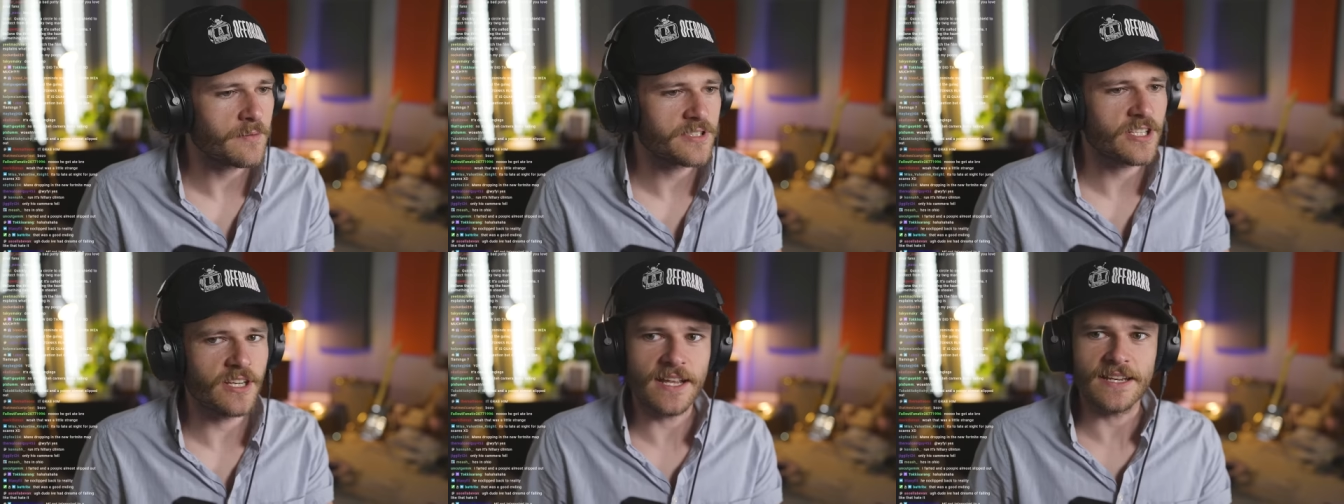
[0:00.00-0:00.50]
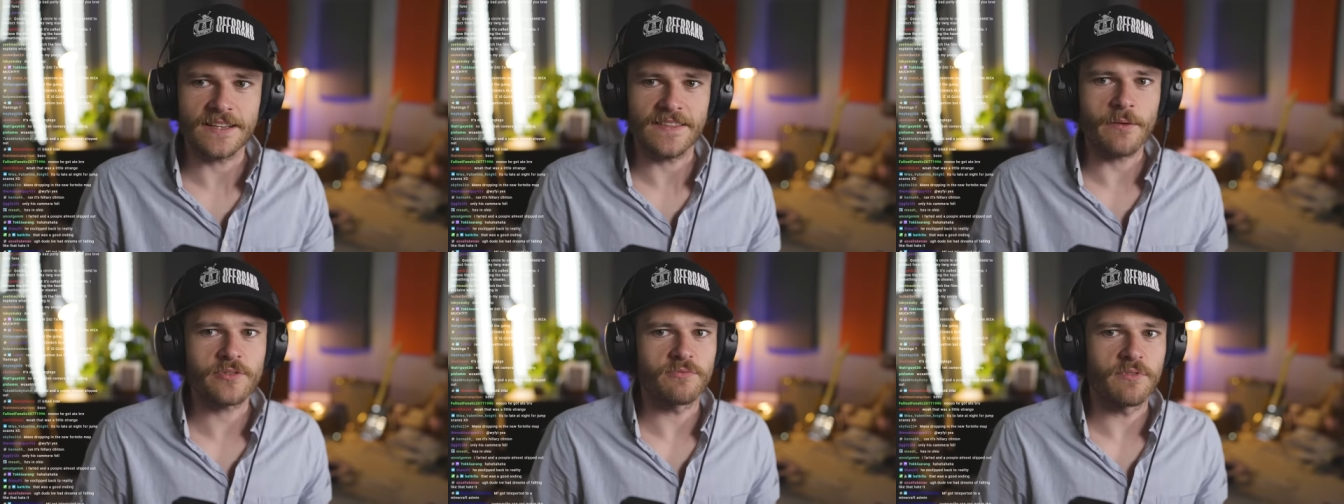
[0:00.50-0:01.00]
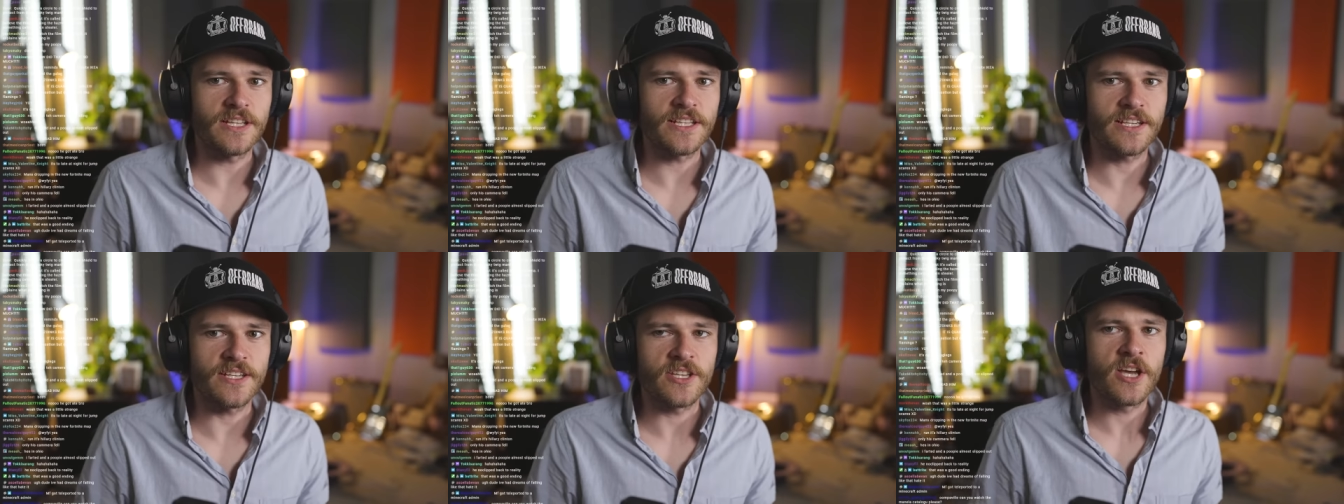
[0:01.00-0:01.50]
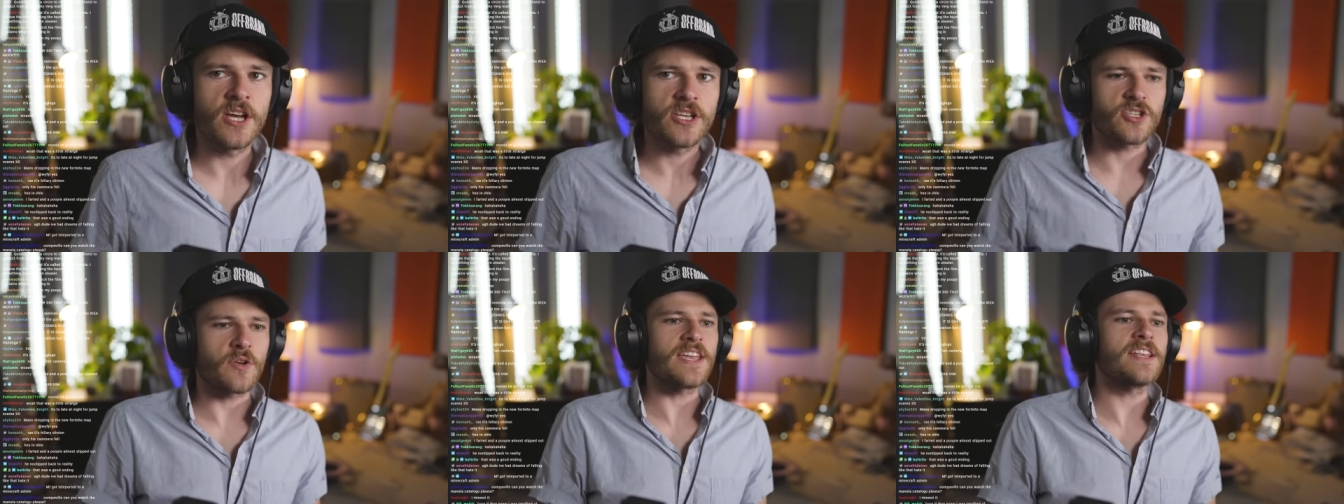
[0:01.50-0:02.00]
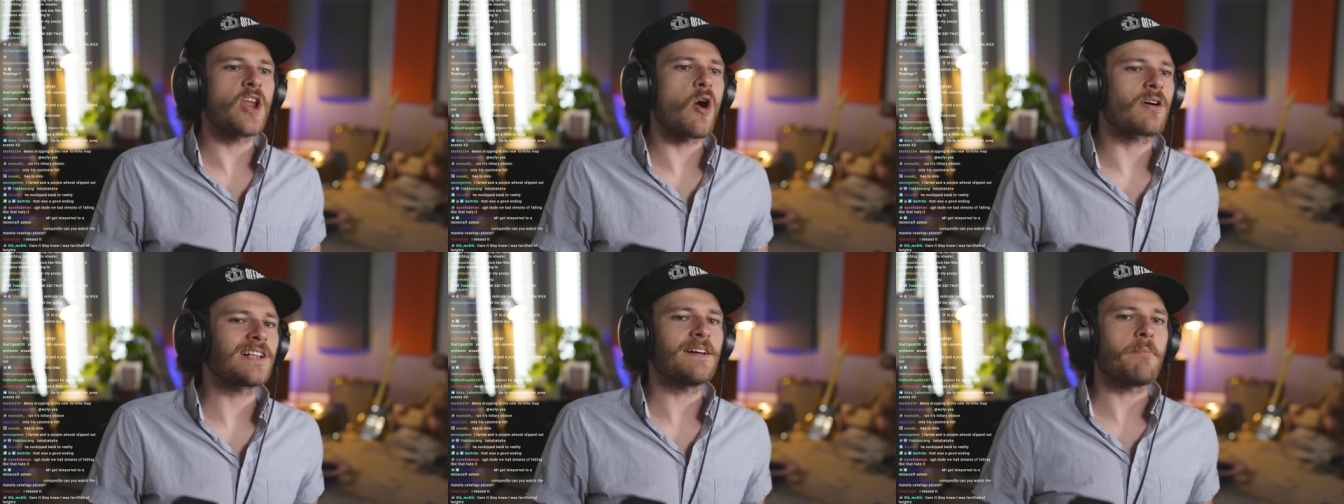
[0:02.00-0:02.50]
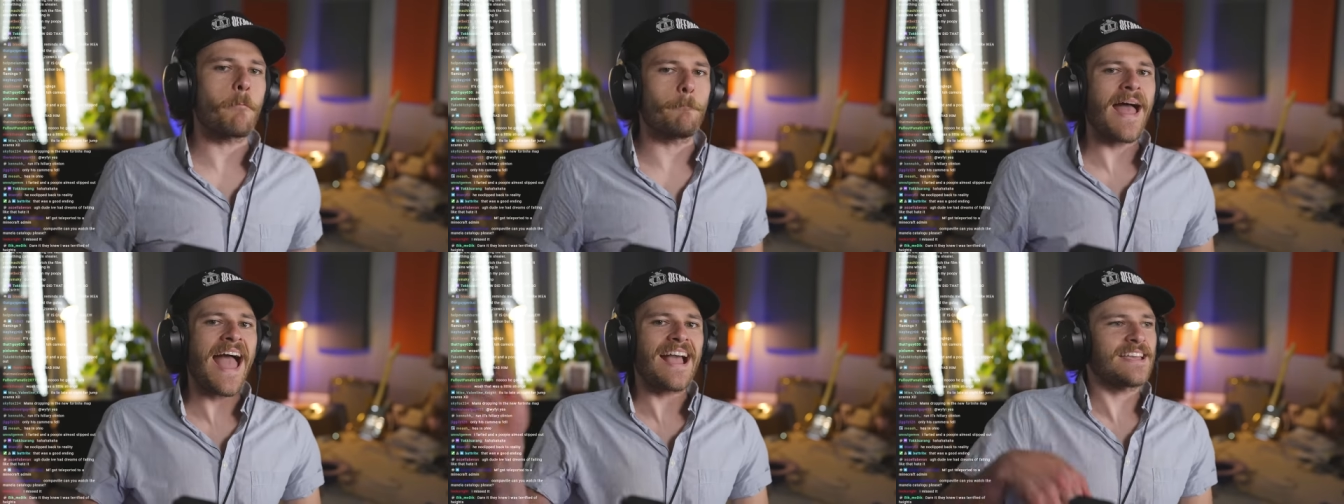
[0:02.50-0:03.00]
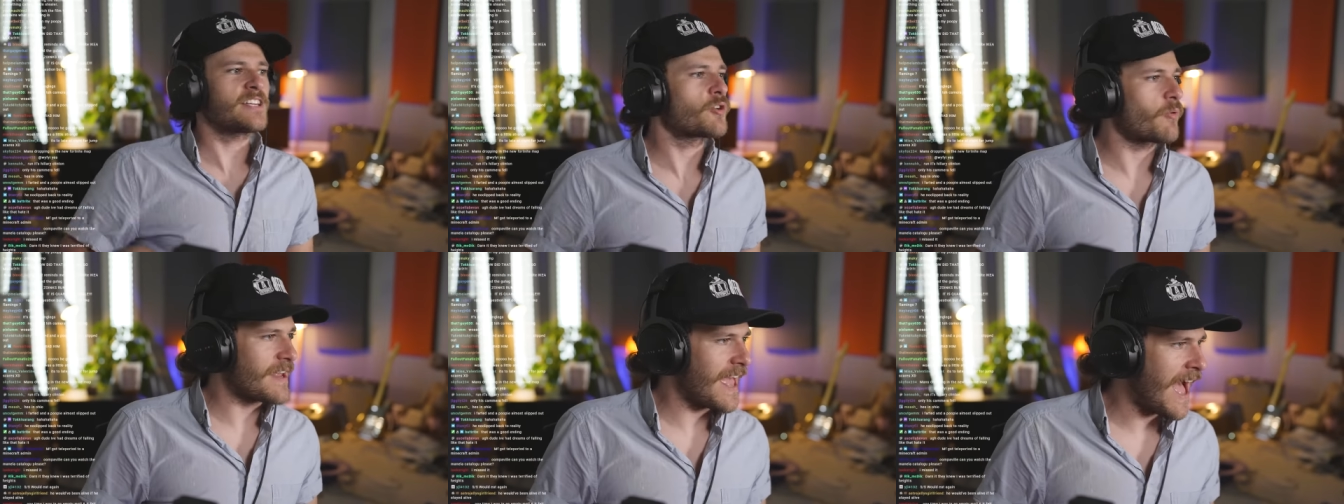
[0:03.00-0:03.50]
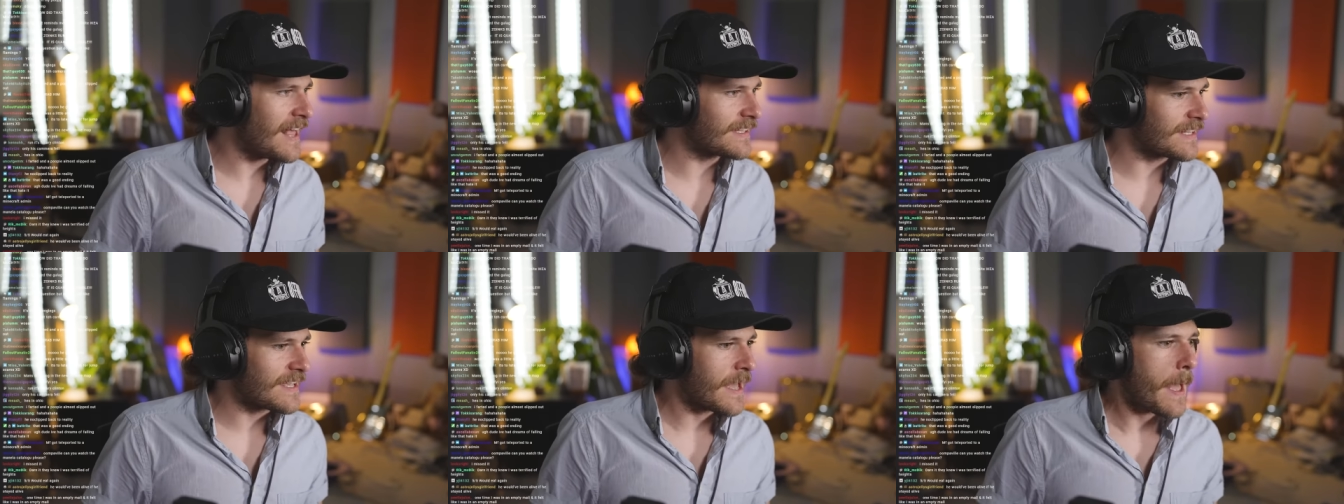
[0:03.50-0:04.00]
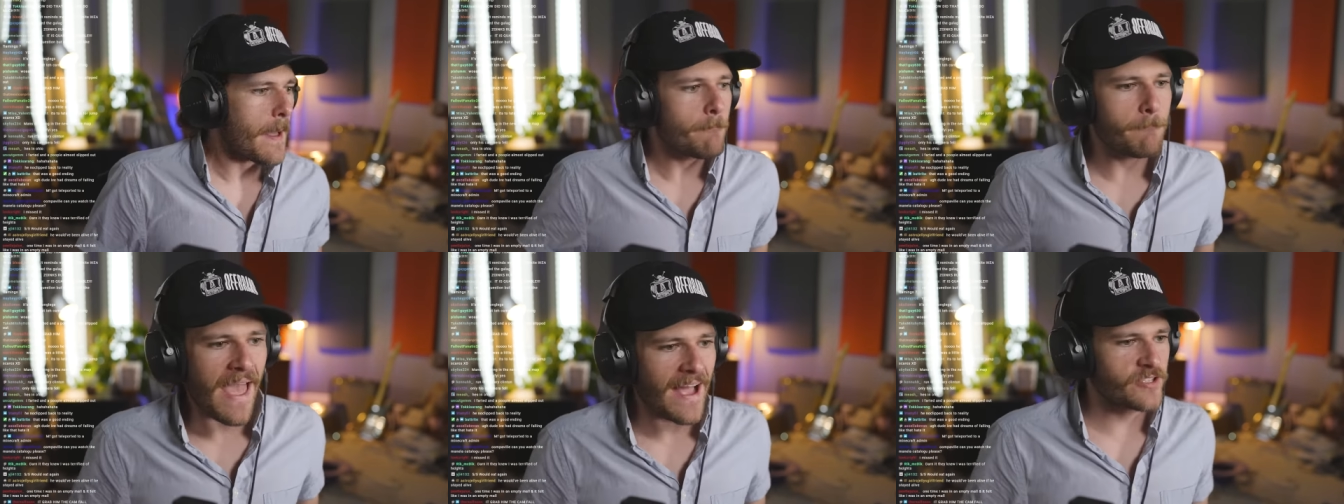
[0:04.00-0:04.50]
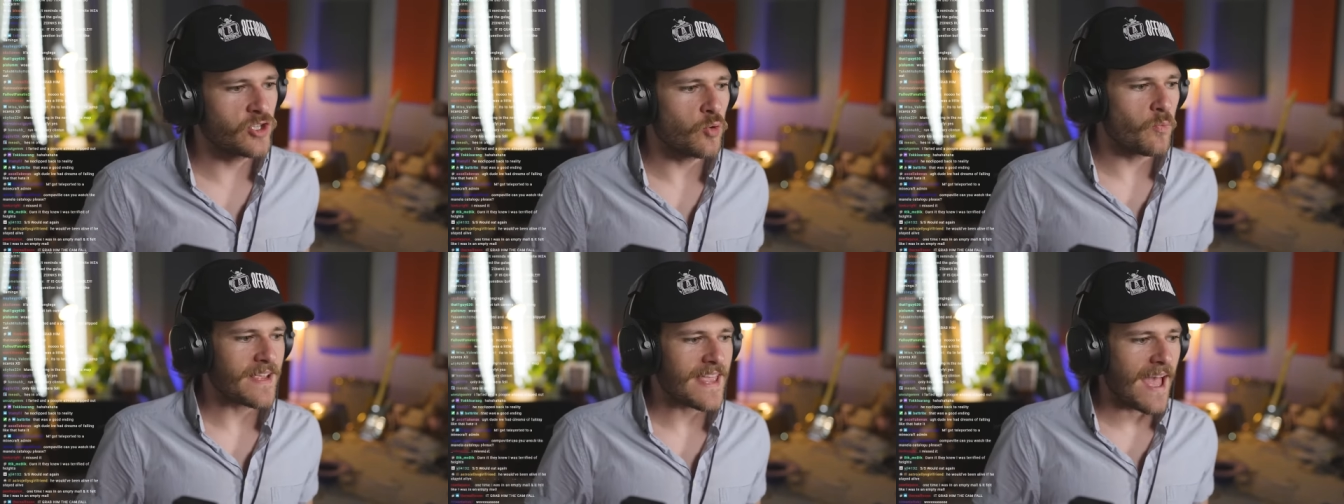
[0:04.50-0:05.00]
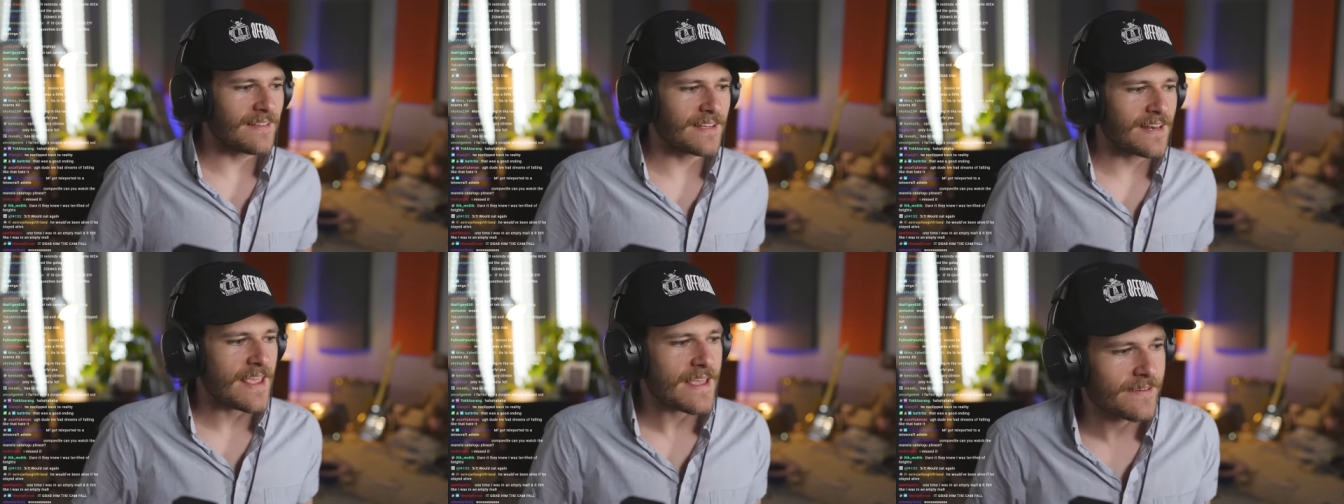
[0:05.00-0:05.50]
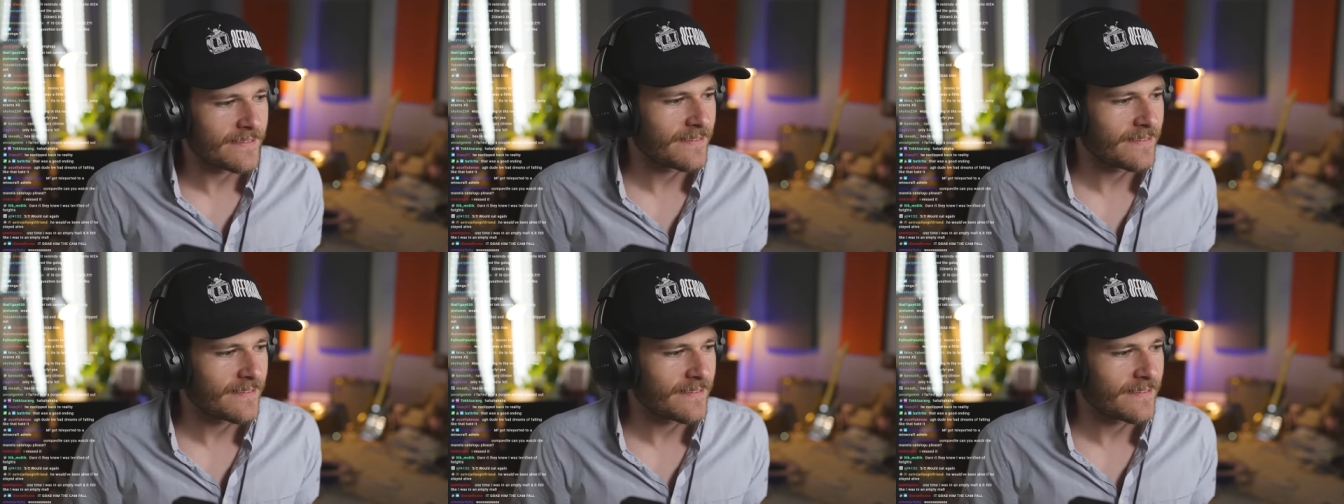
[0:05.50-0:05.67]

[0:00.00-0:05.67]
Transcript: That was a good ending. That was really good. So he no clip back into reality. Back to reality.